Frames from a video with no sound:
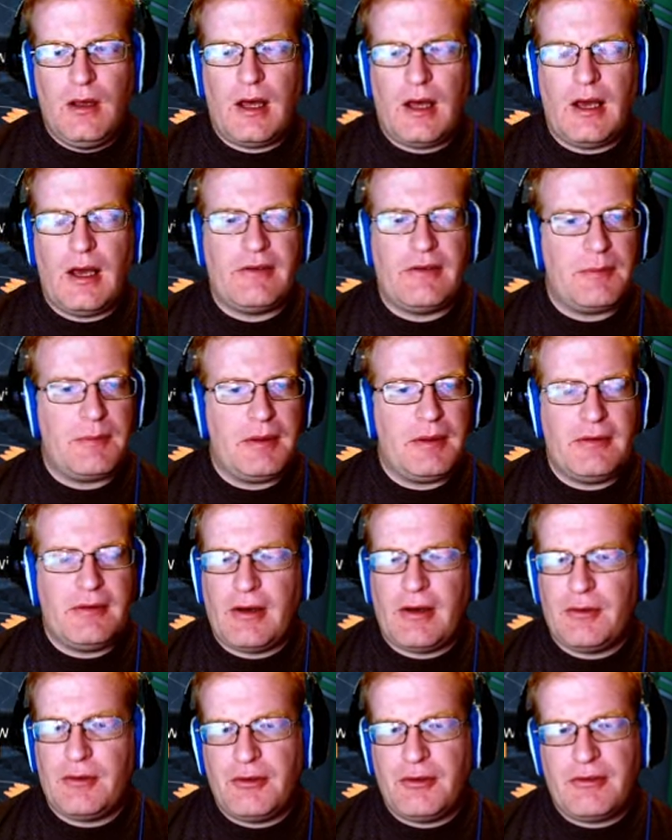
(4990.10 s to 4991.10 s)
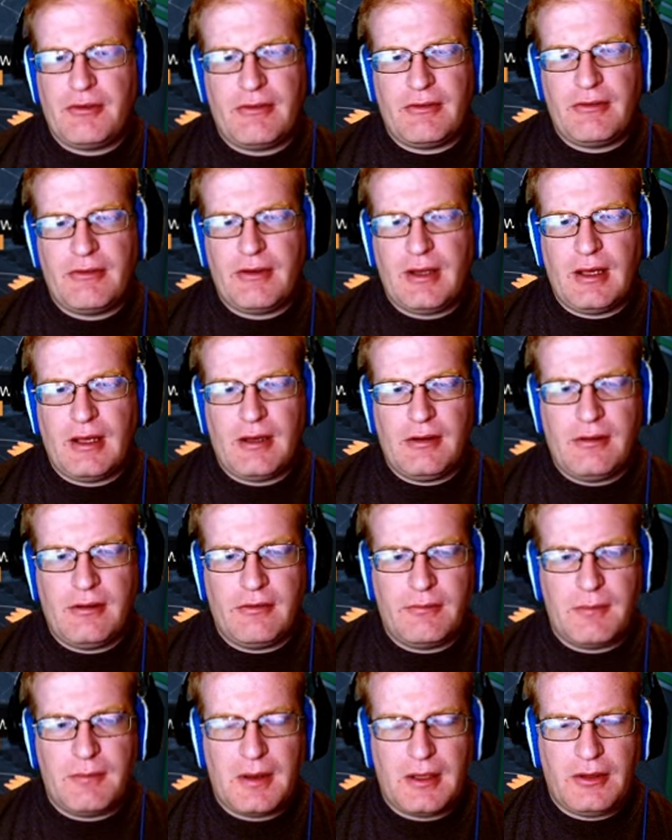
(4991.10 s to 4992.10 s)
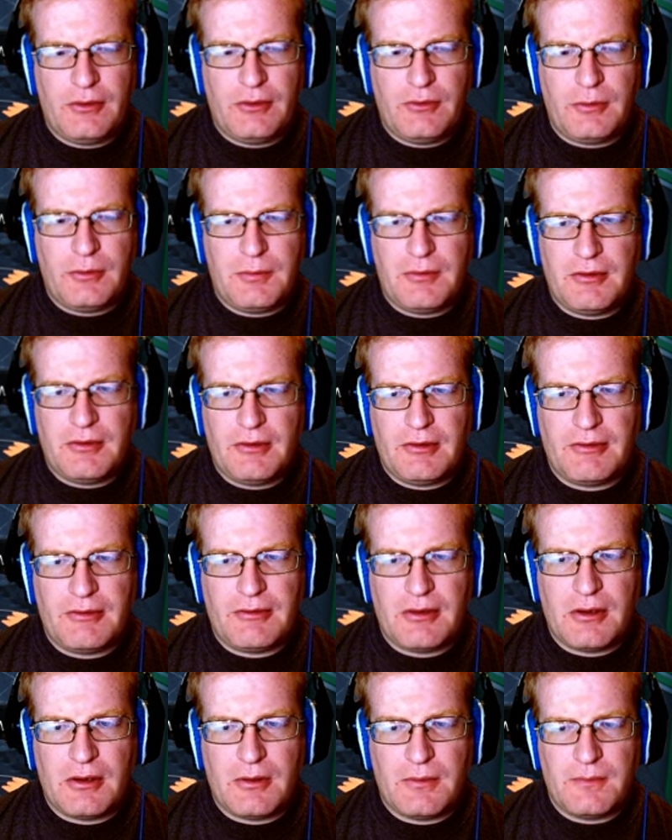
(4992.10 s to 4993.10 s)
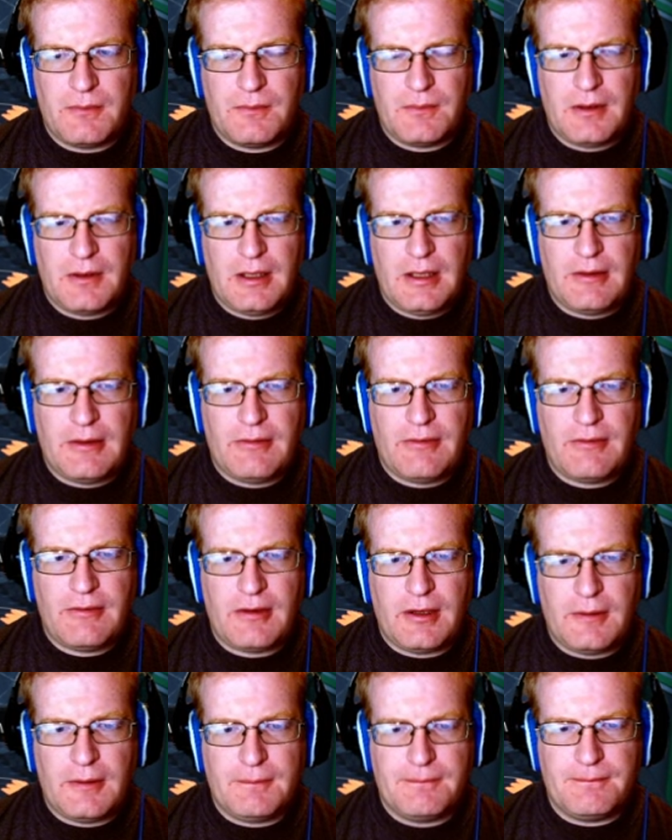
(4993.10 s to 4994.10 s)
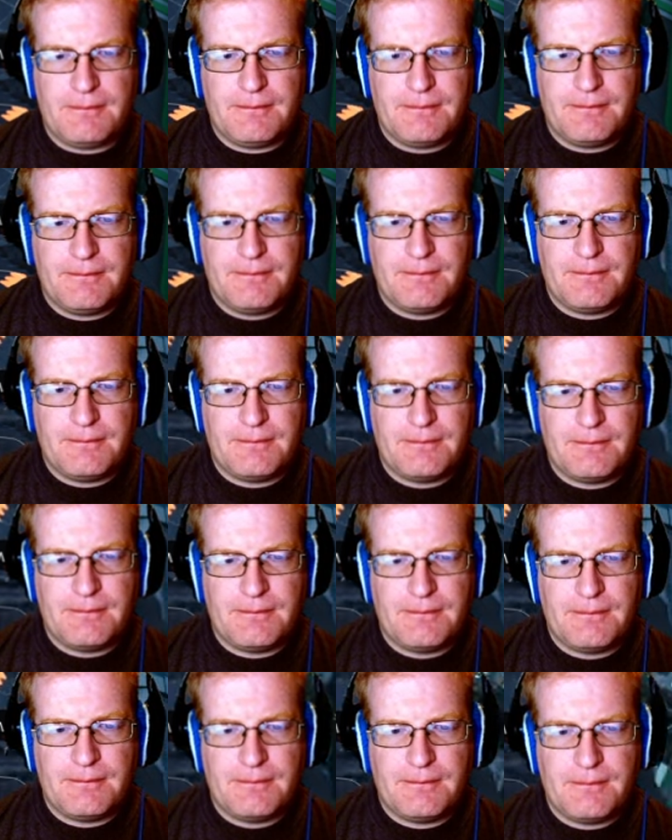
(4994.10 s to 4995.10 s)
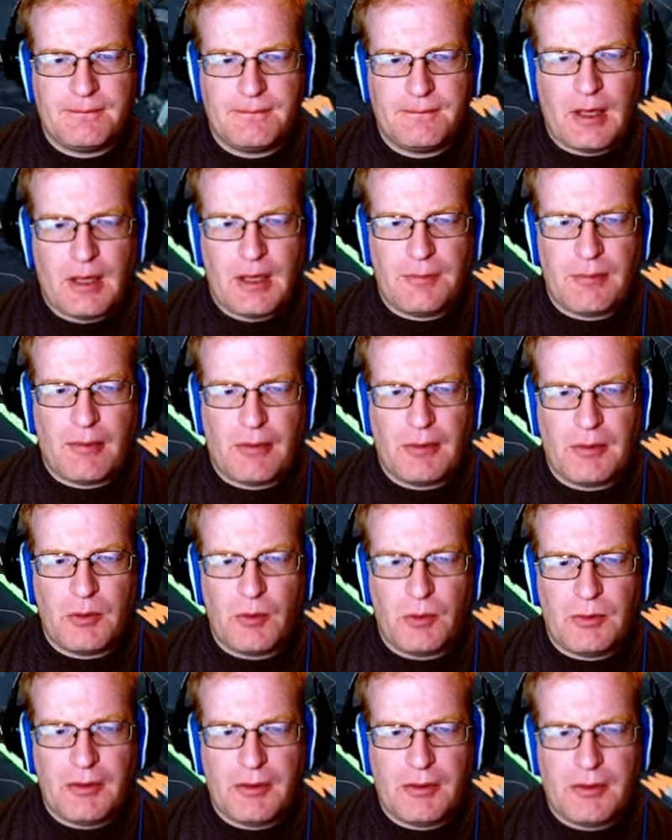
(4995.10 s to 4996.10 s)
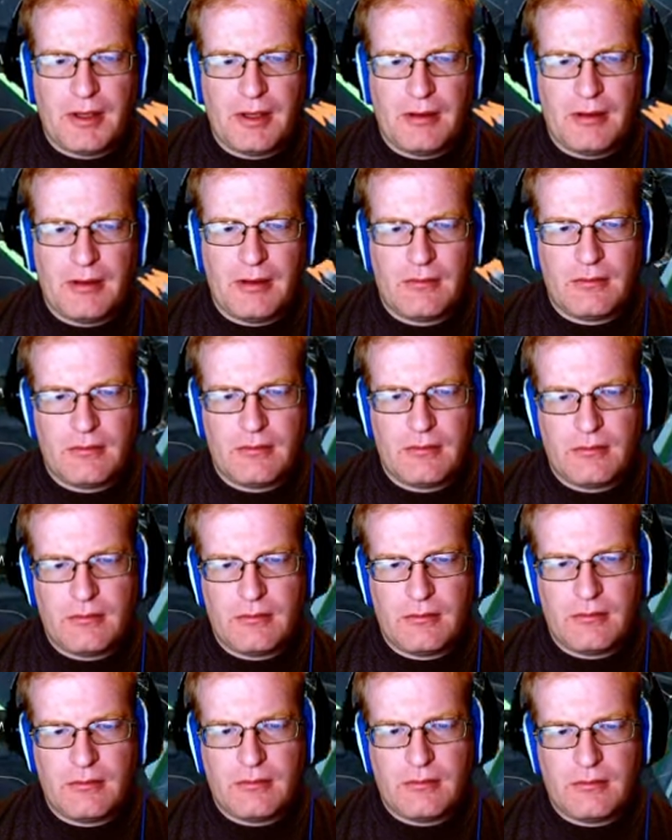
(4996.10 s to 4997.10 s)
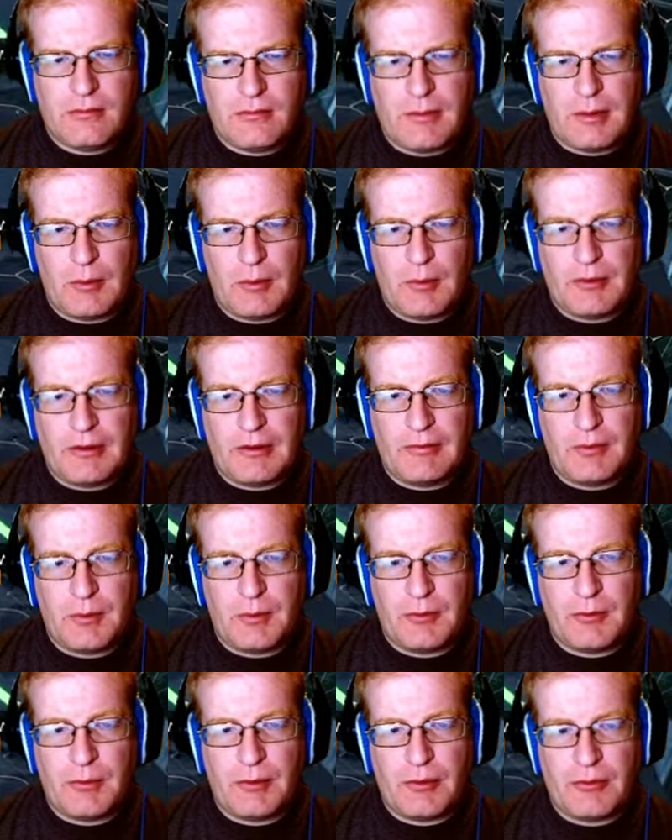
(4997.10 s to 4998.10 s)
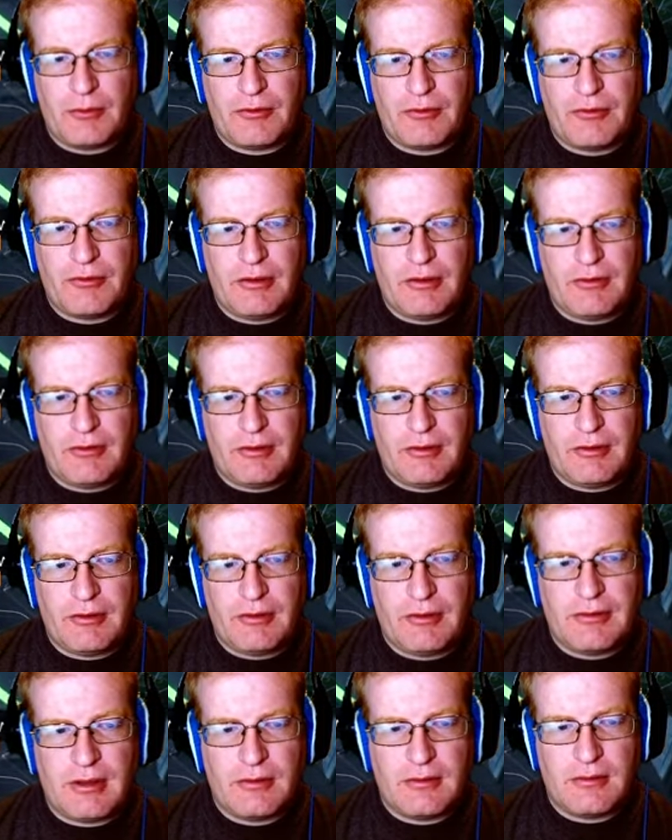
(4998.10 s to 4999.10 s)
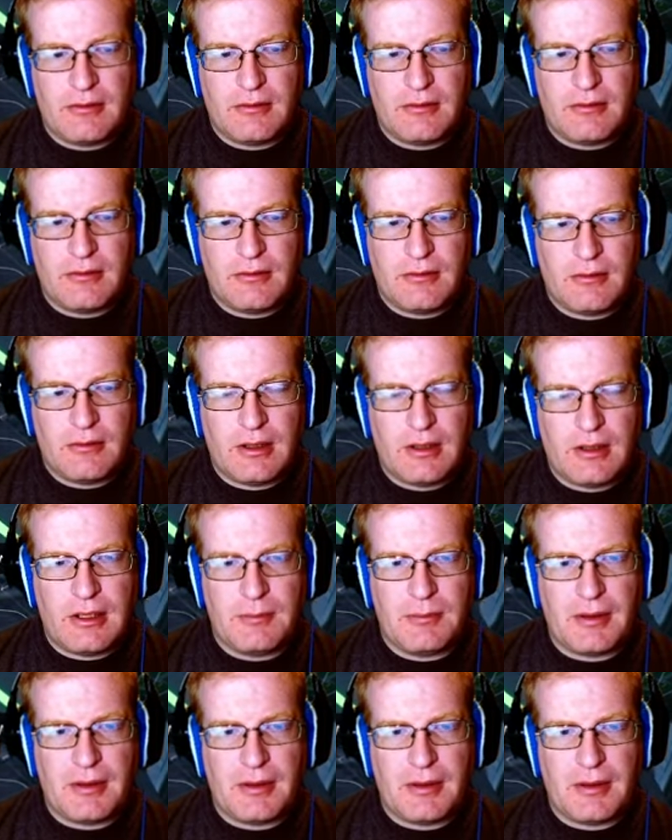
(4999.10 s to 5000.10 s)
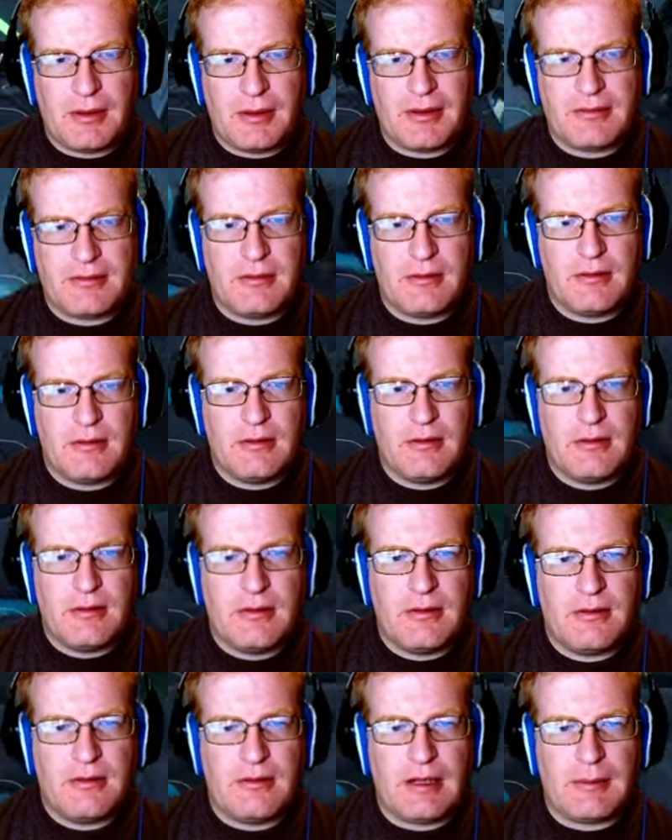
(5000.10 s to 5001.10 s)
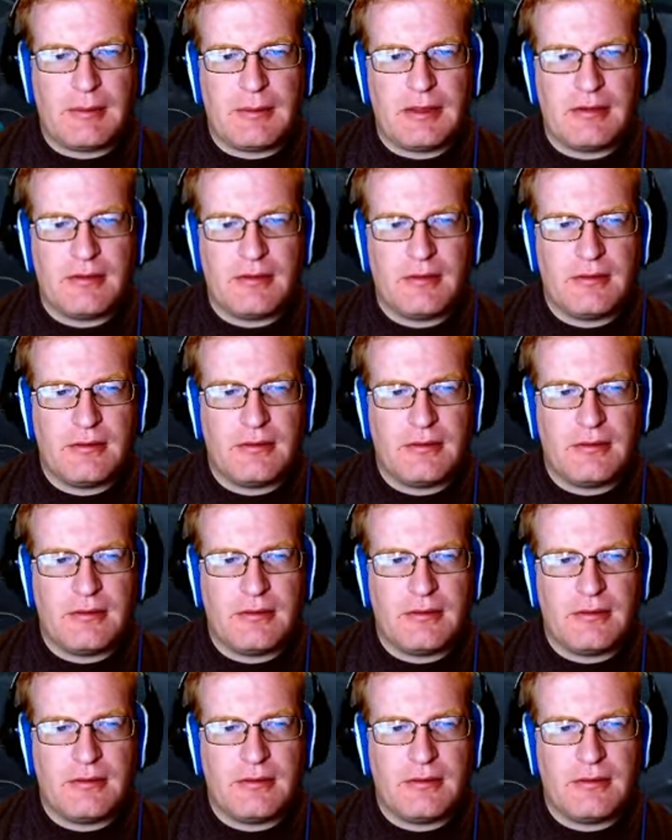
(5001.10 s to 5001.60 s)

I have not played Foundry since the end of my YouTube series, no. It's, um... I probably won't play... I mean, I won't, definitely won't do another series again. I need plastic. Damn it.